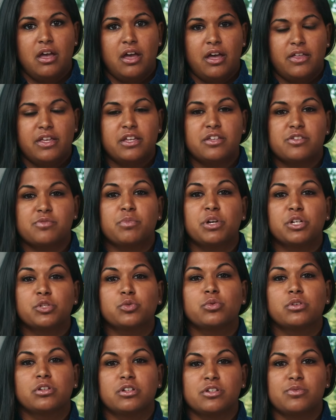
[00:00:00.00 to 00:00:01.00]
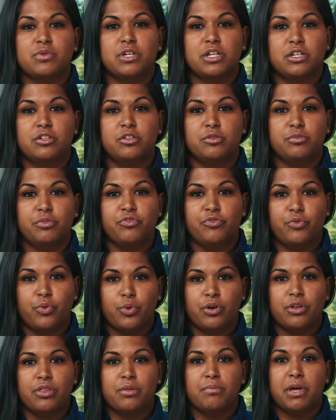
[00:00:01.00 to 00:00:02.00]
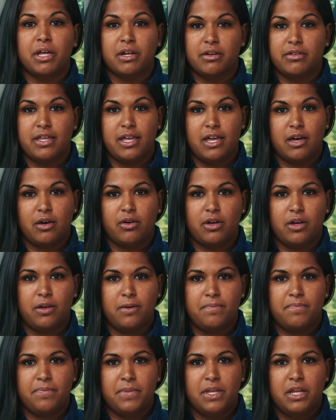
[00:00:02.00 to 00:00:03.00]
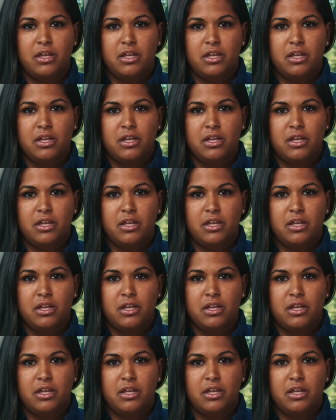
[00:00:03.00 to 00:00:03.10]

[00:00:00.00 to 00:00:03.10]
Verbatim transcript: I think as much work as we can do before, the better the outcome.